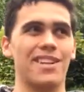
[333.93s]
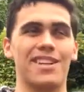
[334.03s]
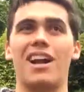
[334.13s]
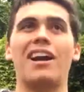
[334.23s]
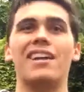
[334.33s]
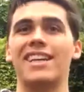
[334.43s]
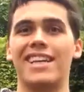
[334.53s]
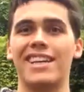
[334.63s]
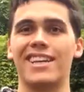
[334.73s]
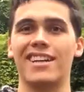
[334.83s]
you're not going to
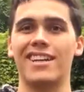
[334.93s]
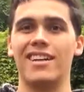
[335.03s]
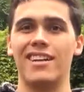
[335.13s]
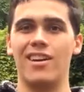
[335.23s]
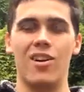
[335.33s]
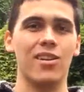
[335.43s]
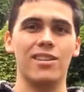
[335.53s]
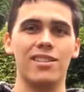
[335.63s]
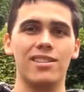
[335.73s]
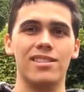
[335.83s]
hear all
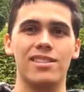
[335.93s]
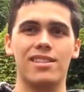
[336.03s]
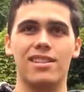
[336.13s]
these